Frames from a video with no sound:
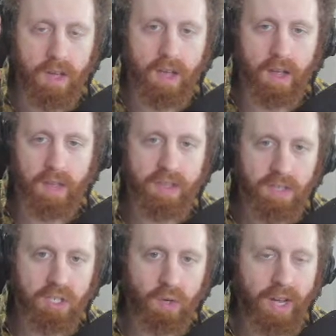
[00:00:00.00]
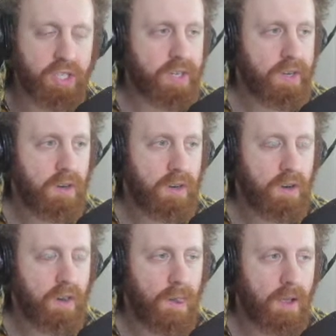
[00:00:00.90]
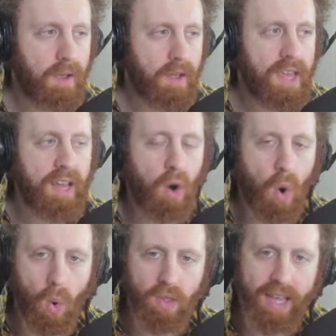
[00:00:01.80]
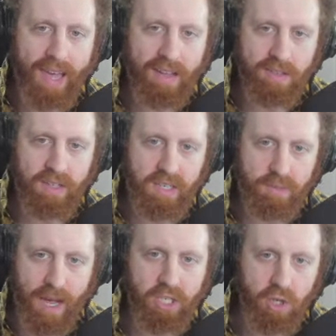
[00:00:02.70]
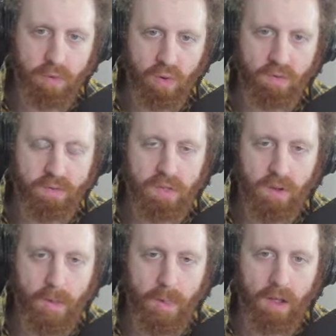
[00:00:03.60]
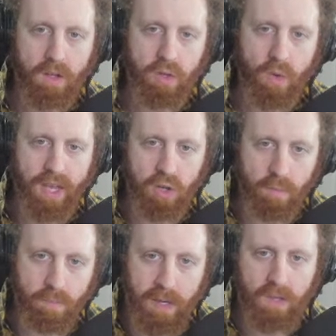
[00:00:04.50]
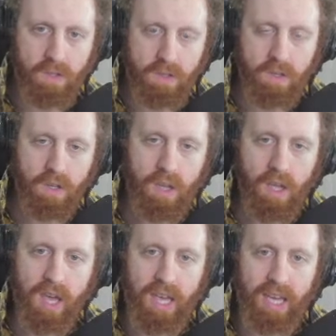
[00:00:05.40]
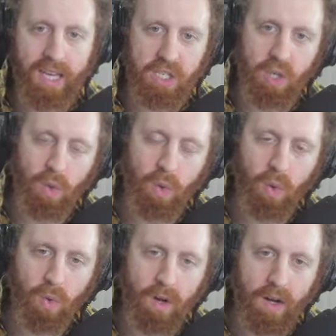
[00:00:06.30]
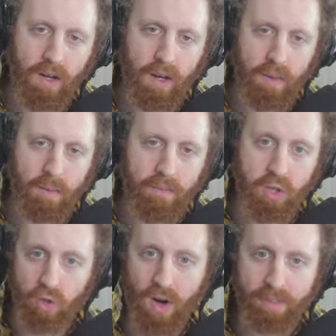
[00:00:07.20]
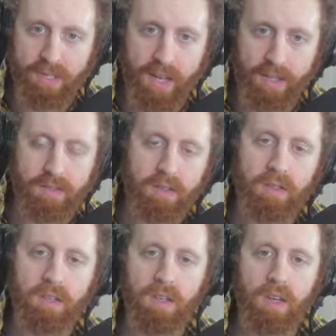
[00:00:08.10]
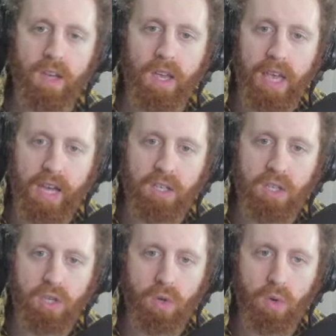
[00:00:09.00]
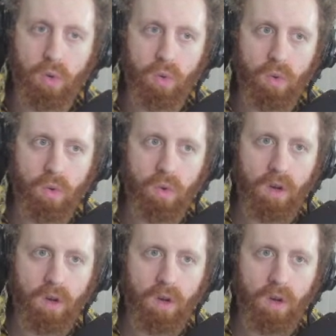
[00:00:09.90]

In this situation, he can only cancel into special moves. So he can do Beast, he can do trap sets, he can do